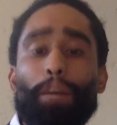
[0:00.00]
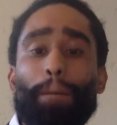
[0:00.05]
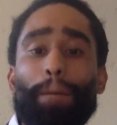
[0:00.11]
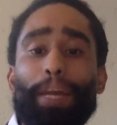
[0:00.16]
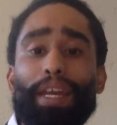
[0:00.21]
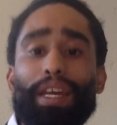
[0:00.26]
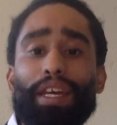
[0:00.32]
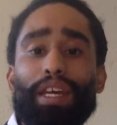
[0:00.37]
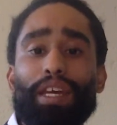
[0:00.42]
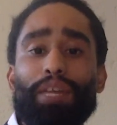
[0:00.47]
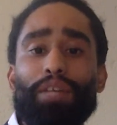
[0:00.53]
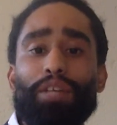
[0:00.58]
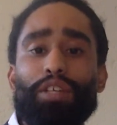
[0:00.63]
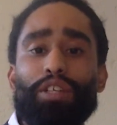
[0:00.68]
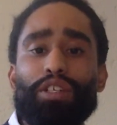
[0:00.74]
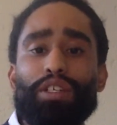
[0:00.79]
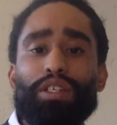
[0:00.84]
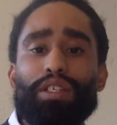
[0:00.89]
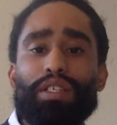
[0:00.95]
better
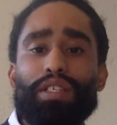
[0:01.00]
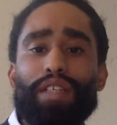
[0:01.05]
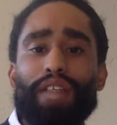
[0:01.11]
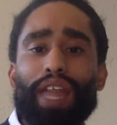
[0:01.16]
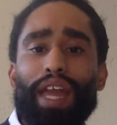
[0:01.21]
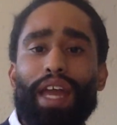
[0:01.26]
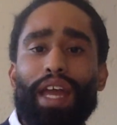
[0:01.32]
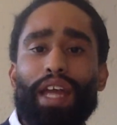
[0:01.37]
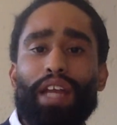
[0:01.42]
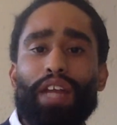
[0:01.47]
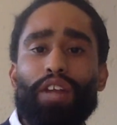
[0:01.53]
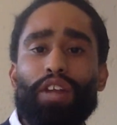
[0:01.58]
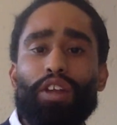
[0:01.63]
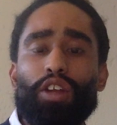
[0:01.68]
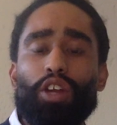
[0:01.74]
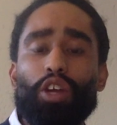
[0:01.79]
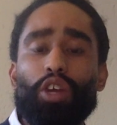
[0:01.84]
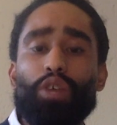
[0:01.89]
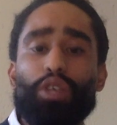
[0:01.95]
images, and
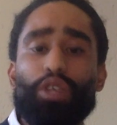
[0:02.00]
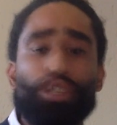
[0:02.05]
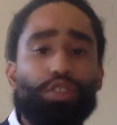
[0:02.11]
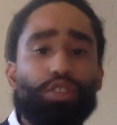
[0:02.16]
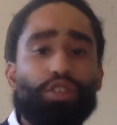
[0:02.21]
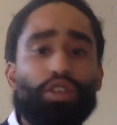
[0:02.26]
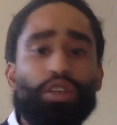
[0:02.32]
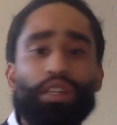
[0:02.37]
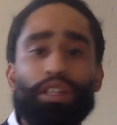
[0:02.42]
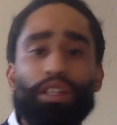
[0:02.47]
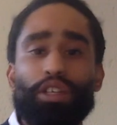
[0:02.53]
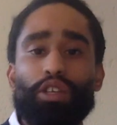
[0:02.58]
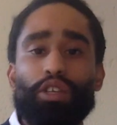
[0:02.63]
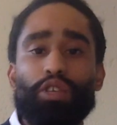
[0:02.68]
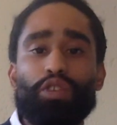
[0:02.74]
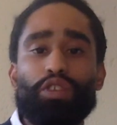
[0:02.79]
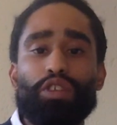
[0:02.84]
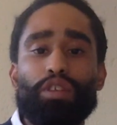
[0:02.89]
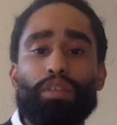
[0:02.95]
we should start
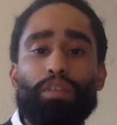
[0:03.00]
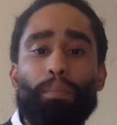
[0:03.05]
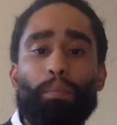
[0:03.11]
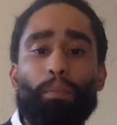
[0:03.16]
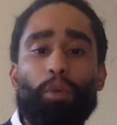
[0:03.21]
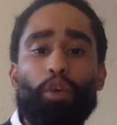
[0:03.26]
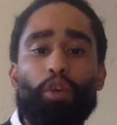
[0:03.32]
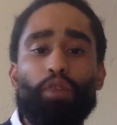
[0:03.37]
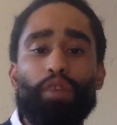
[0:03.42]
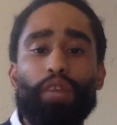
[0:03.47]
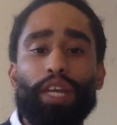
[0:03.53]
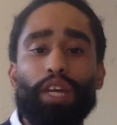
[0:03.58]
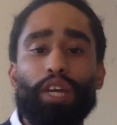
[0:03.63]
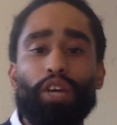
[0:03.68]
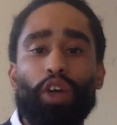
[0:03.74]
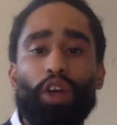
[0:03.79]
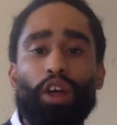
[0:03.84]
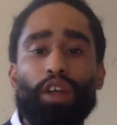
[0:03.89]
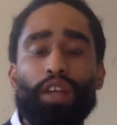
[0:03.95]
introducing more video
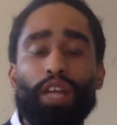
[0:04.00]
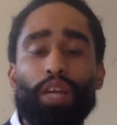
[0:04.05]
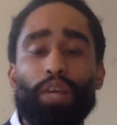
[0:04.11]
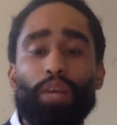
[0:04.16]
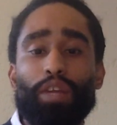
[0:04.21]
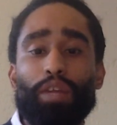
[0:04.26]
content,